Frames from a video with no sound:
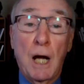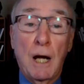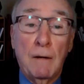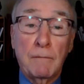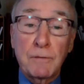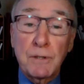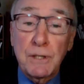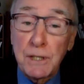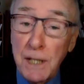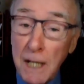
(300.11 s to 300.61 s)

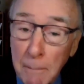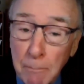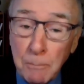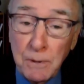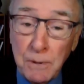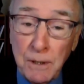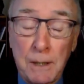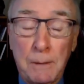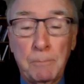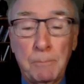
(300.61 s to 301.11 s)
of
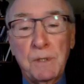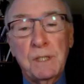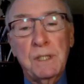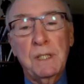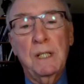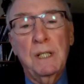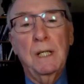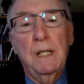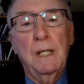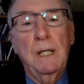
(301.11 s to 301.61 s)

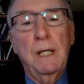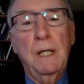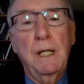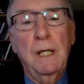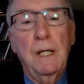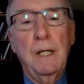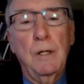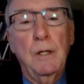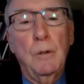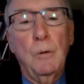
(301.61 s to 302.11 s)
symptoms,
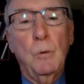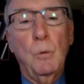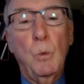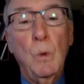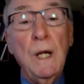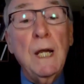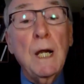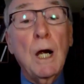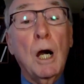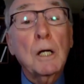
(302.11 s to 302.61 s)

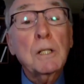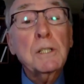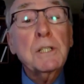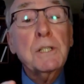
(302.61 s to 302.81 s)
we are